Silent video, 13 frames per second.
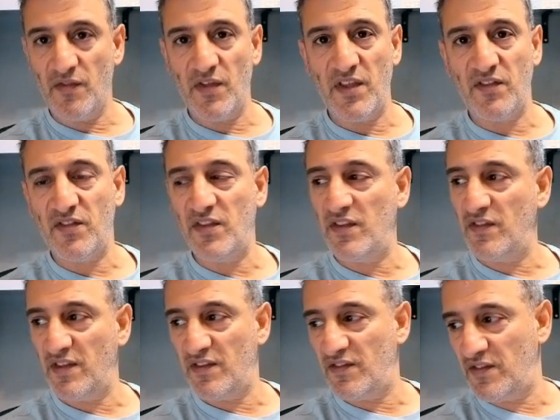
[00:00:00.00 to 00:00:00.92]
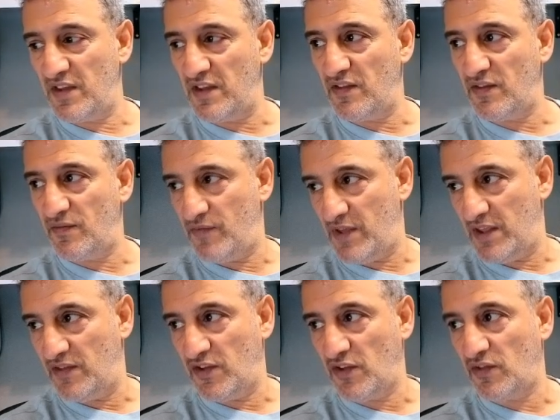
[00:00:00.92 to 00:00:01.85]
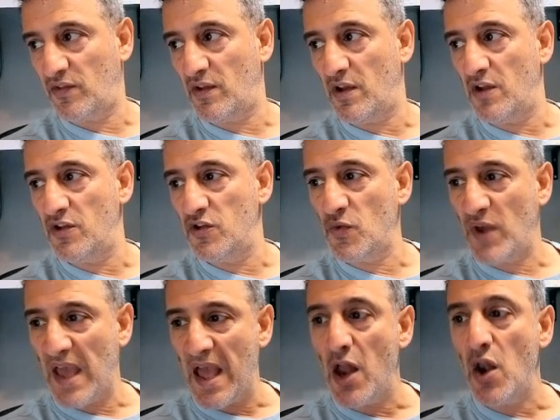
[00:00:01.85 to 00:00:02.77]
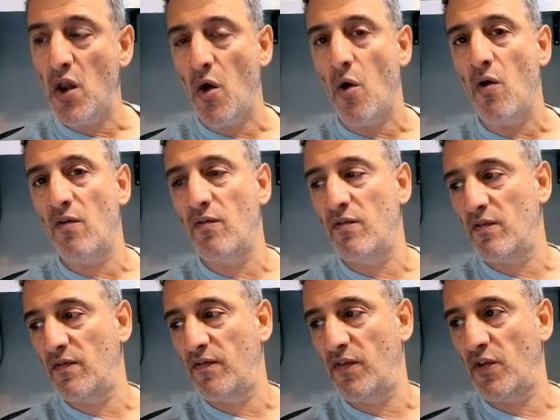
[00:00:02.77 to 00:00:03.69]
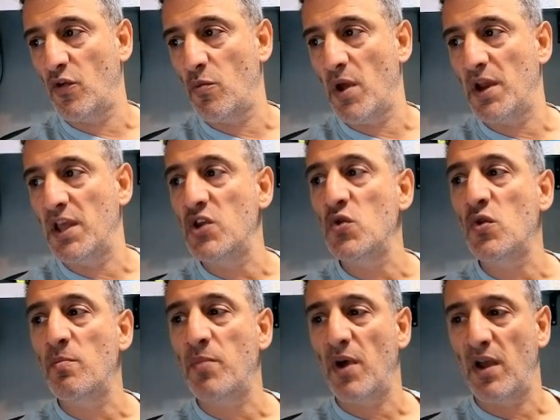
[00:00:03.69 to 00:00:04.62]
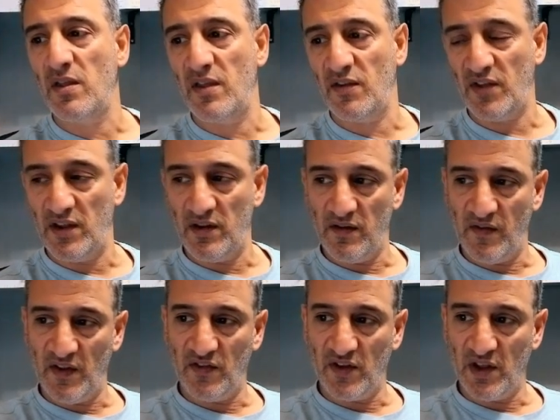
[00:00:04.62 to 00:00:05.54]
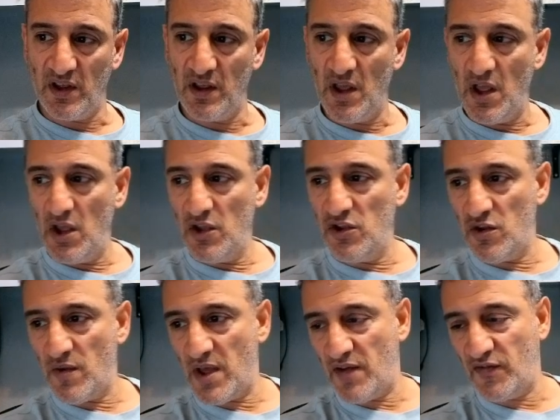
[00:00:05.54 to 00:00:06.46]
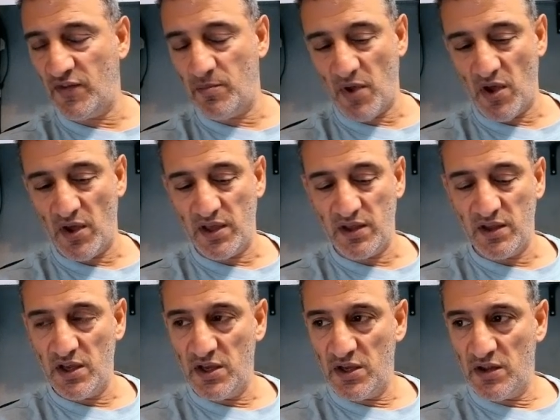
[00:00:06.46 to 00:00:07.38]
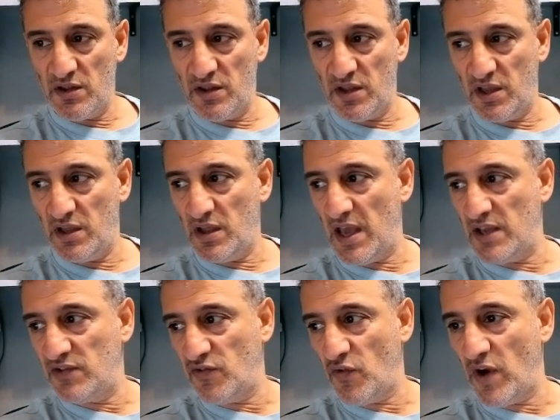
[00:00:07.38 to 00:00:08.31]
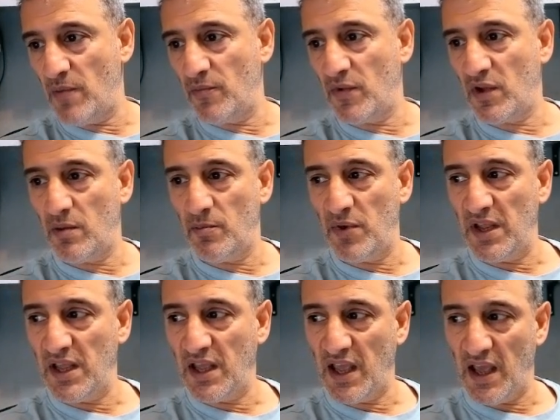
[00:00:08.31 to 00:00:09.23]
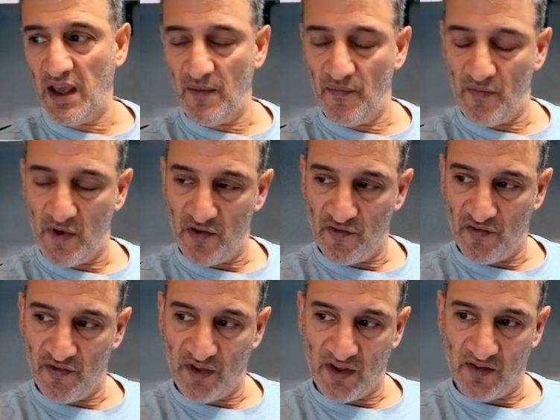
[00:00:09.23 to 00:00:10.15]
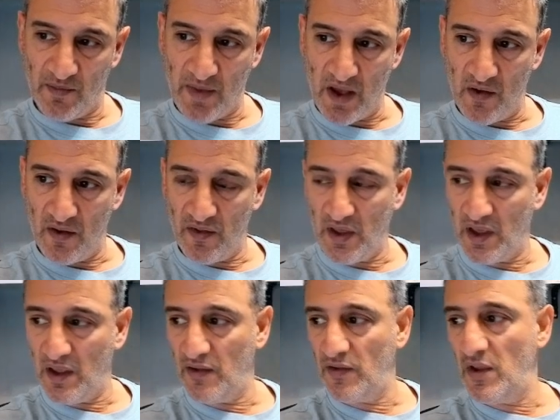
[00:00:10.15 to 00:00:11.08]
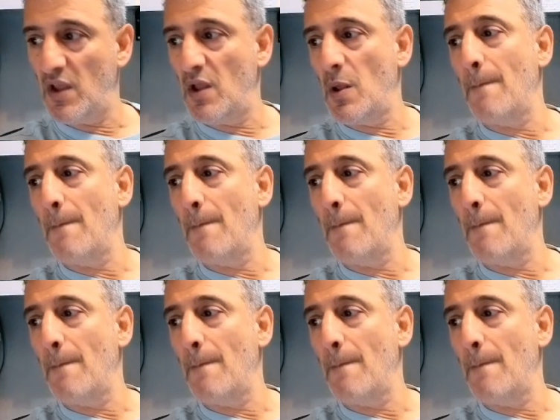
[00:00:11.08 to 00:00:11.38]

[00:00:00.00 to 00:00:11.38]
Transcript: this, this it's it's just you get a lot for your money. You can buy this individually. You don't have to buy the H4M complete kit, 160 pound I think is.